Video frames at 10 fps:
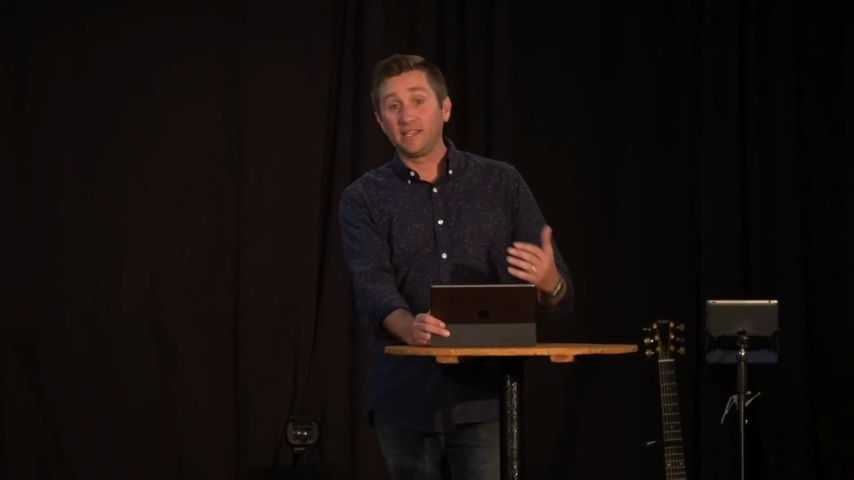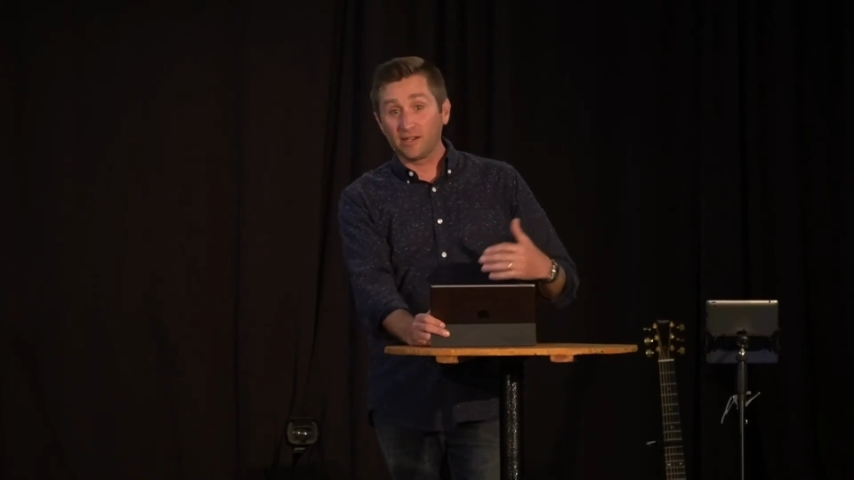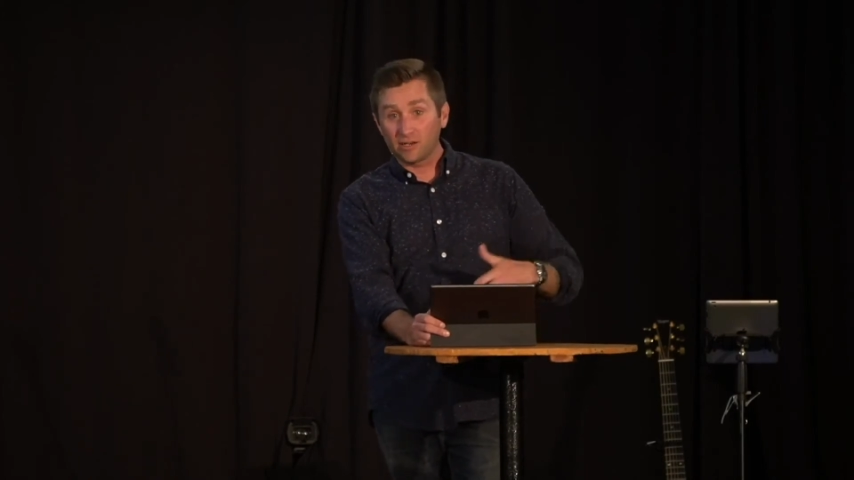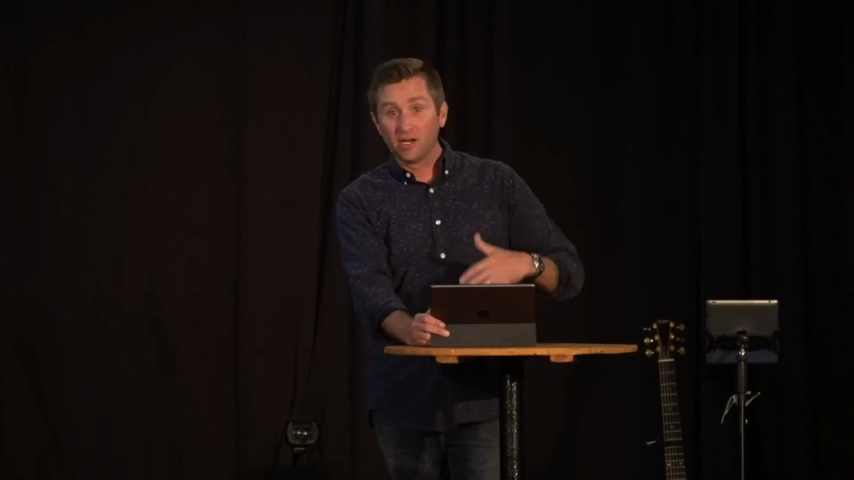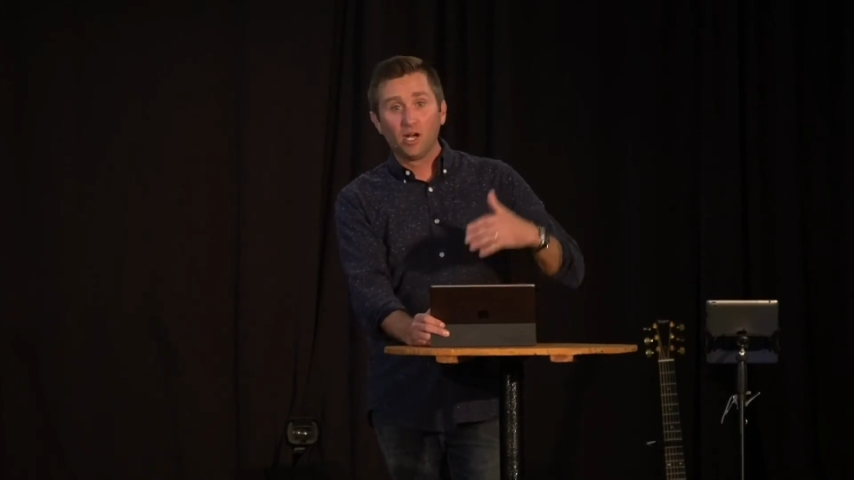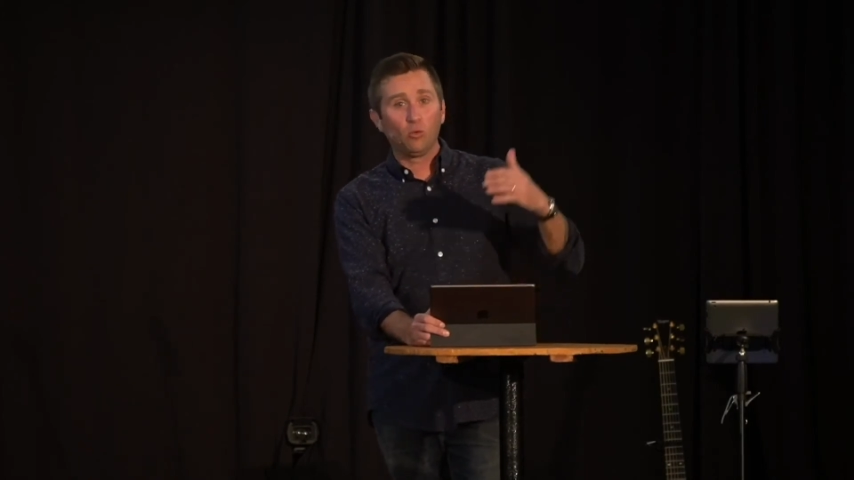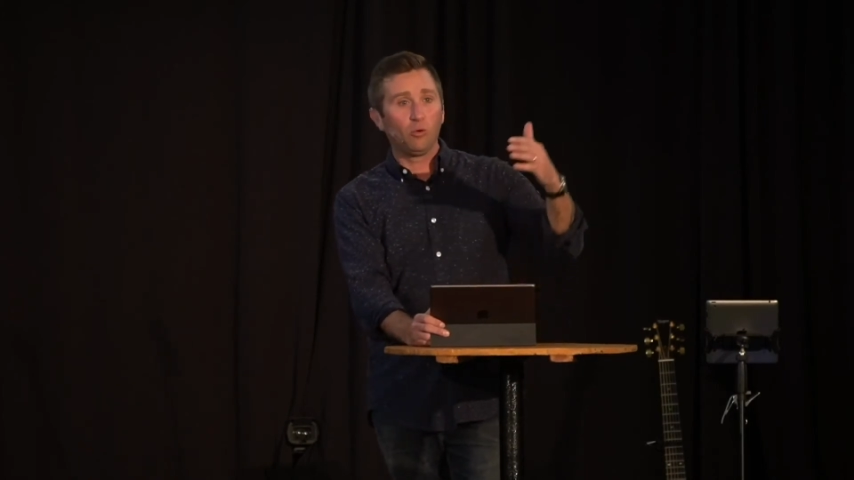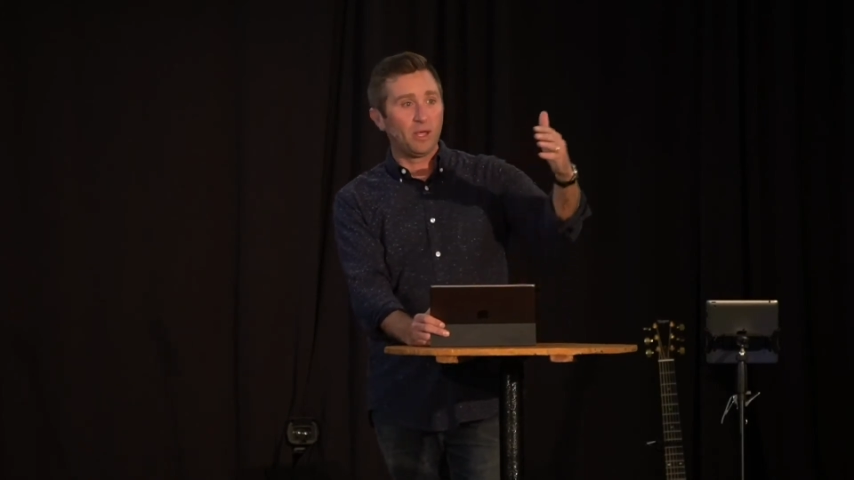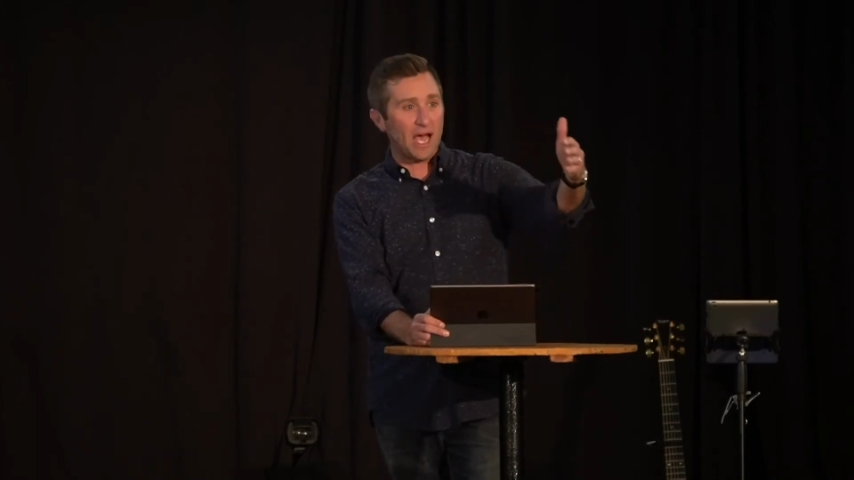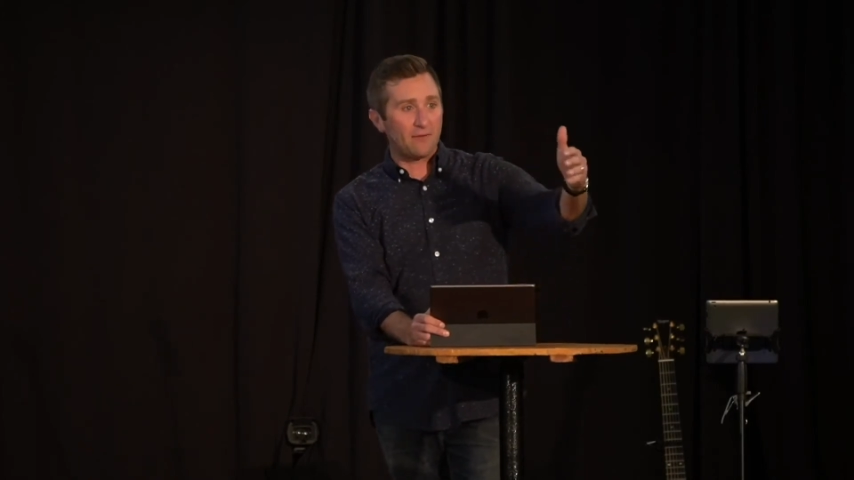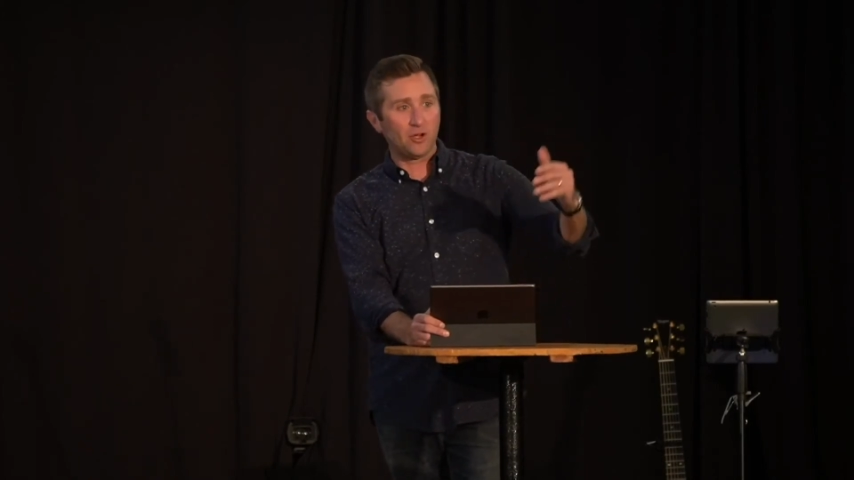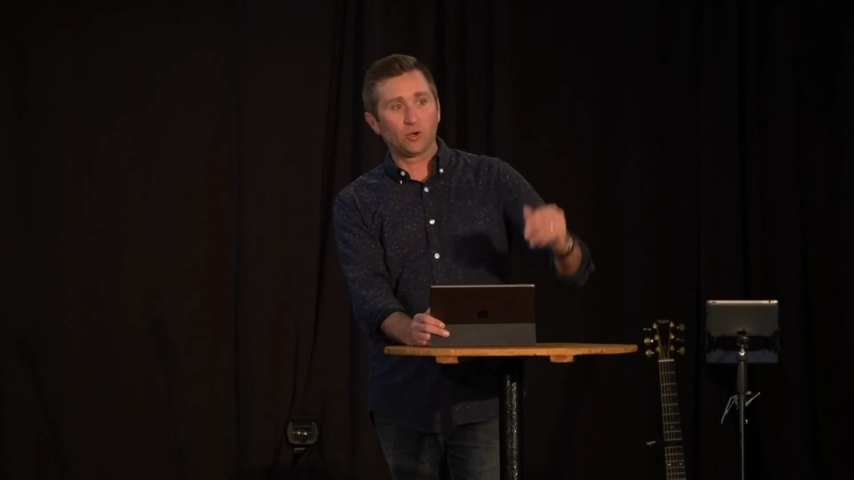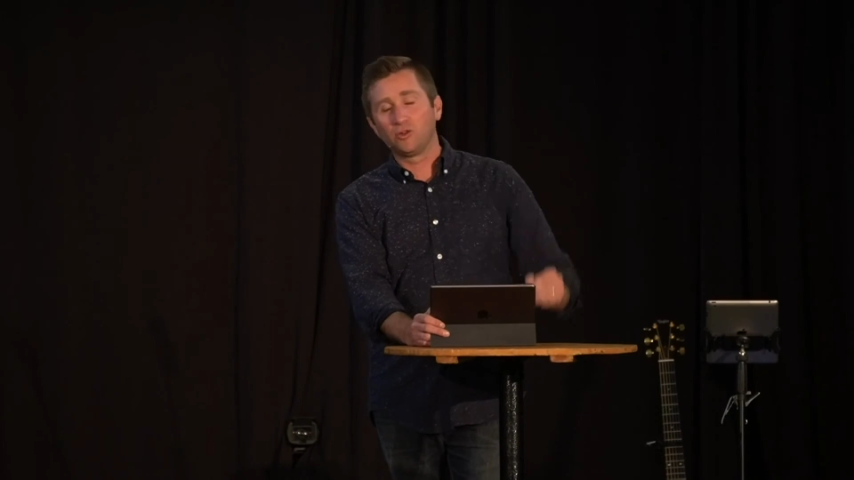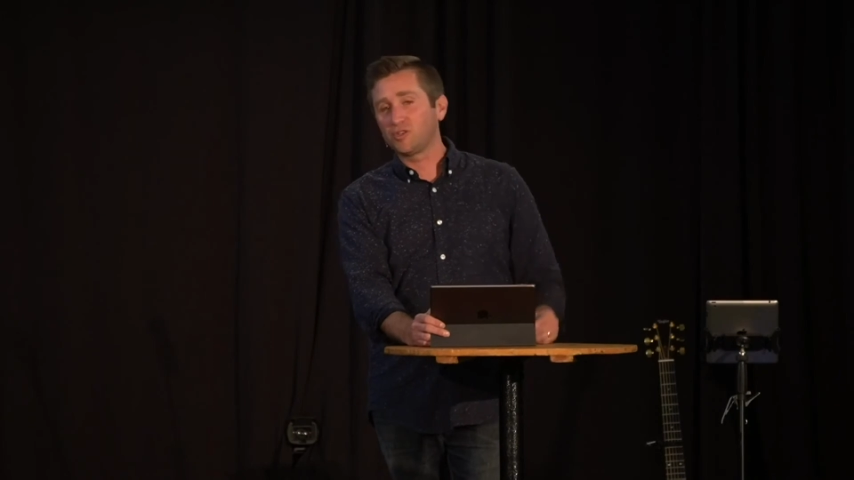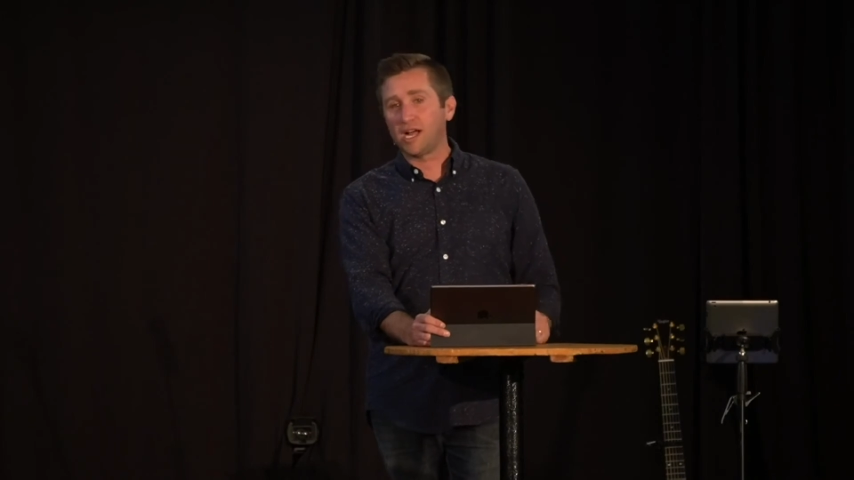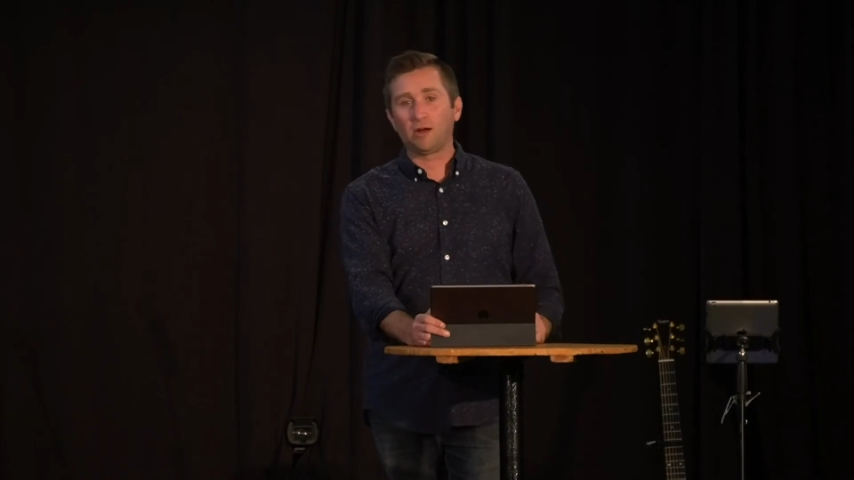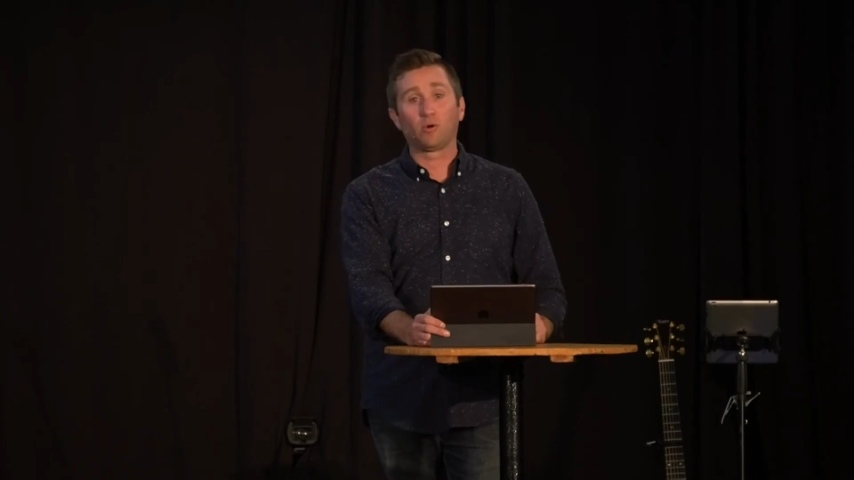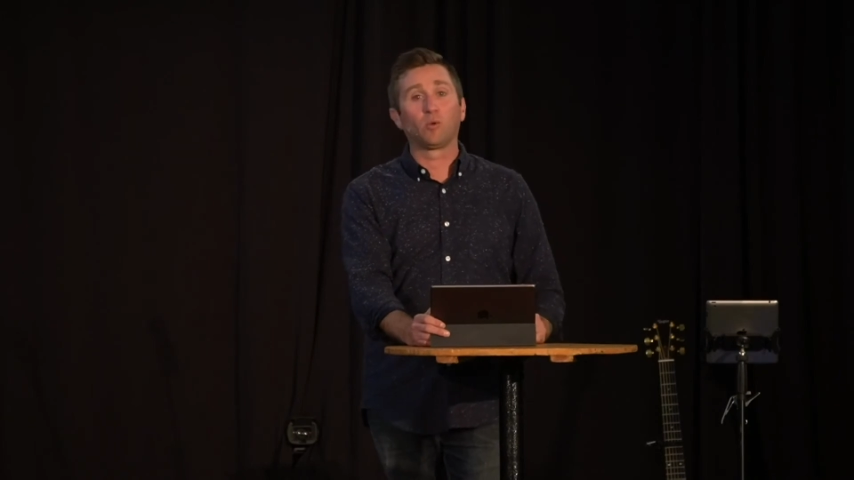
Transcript: here we'll be having Growth Track.